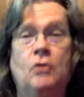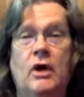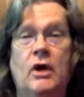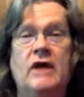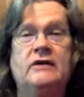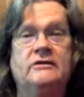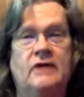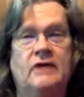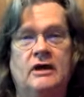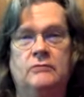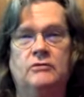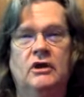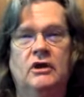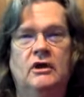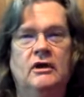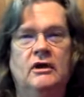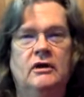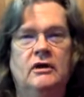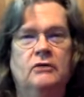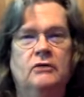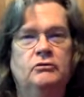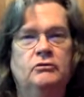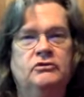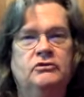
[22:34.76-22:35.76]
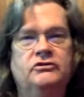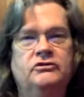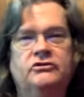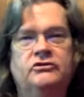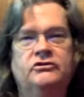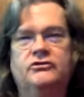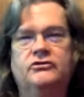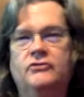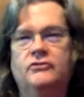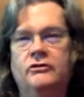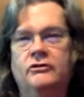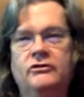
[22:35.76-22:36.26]
time,
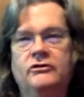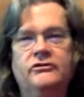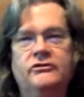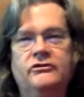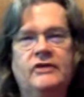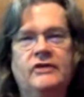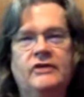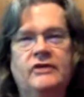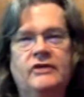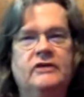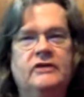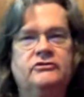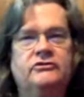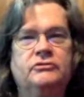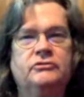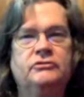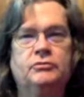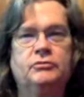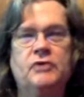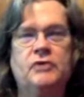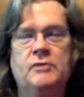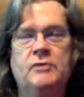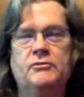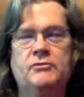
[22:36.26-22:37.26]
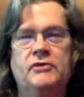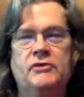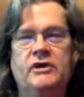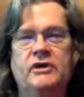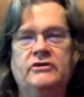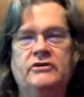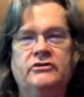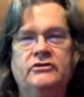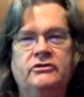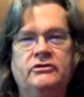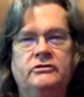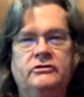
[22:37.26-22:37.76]
which is 30 seconds of
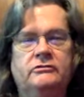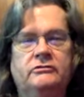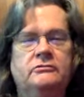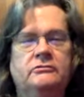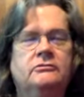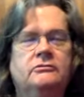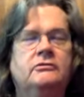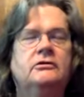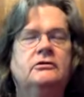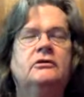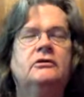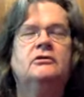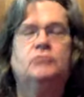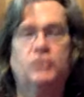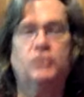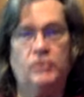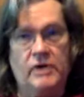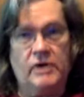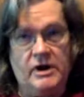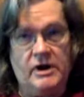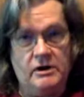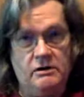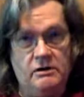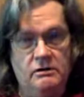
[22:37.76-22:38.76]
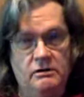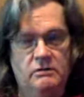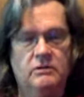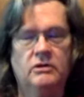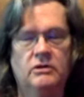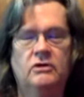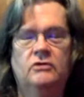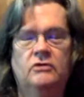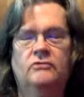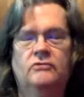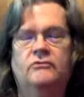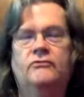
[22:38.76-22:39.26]
preparation, prayer, four
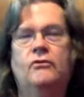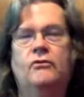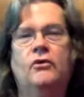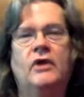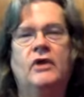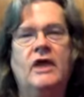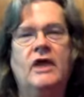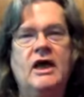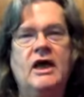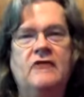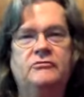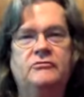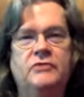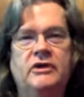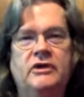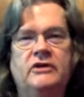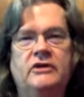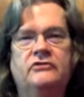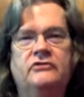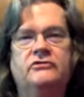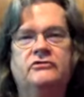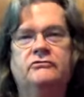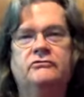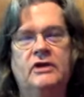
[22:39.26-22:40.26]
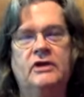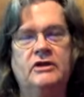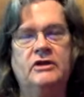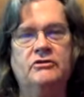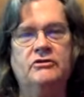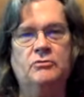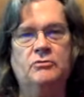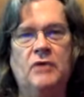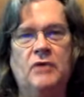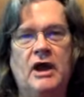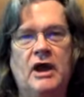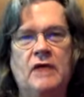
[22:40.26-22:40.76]
and a half minutes of reading the
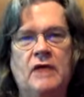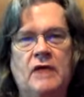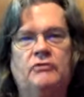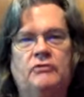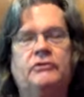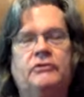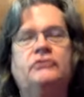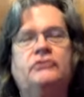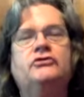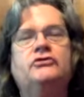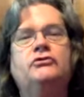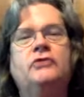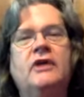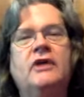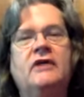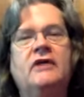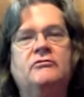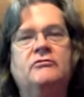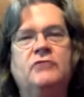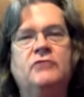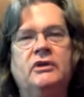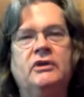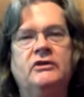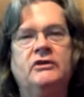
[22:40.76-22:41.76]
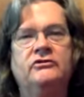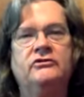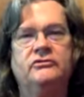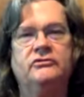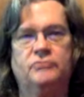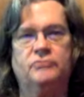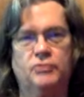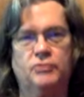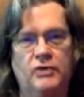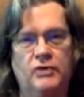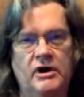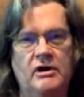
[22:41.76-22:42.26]
Bible, and then two and a half minutes of
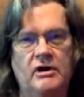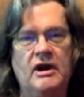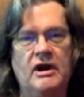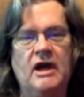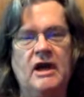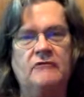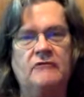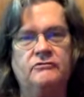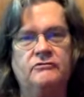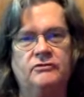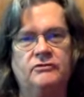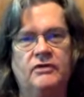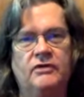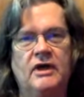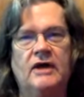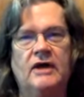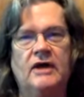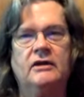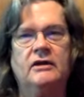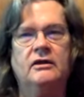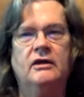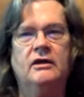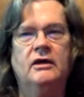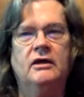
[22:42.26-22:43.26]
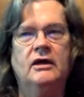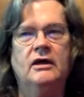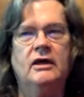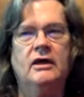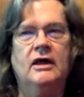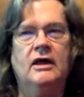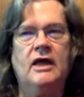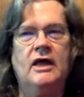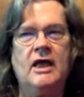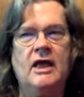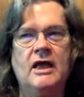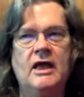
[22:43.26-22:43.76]
prayer after that.
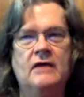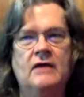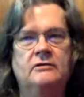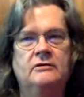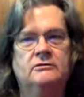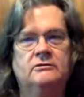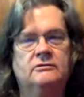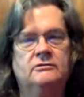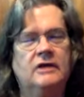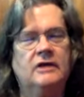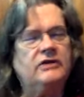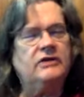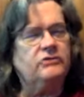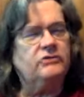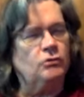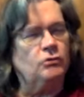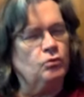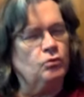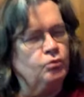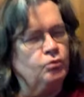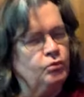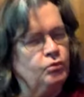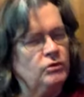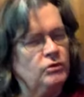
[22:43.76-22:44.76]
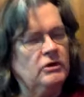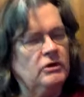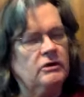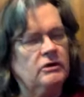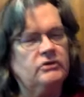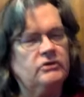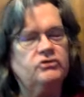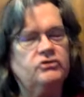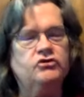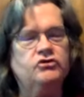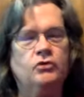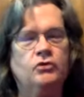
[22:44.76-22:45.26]
Mm-hmm. And that's a really
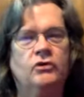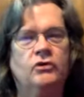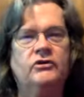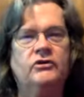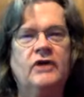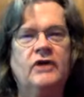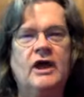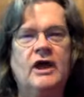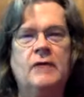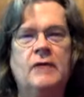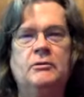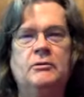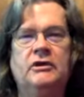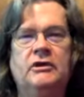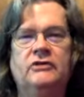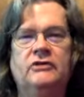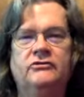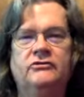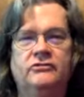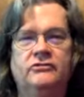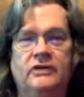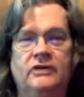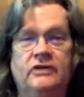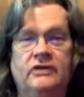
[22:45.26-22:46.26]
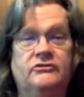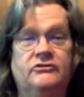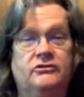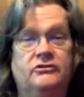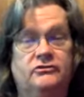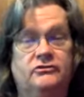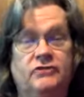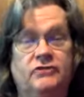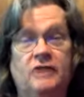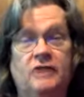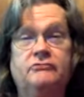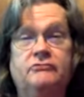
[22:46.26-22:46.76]
short time, and it's it's a
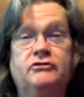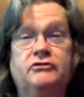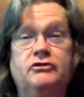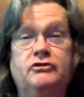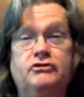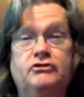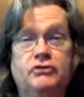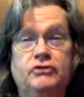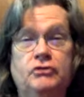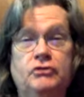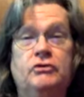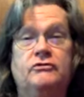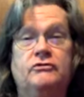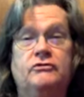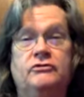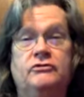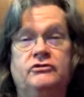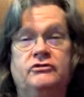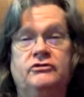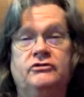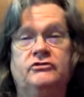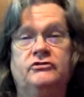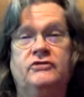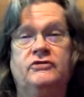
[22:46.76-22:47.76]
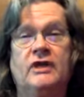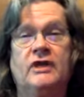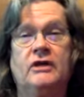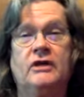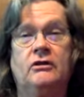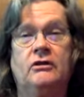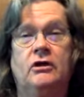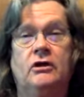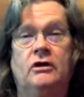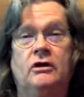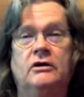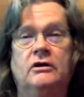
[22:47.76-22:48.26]
tough to do it for just that long.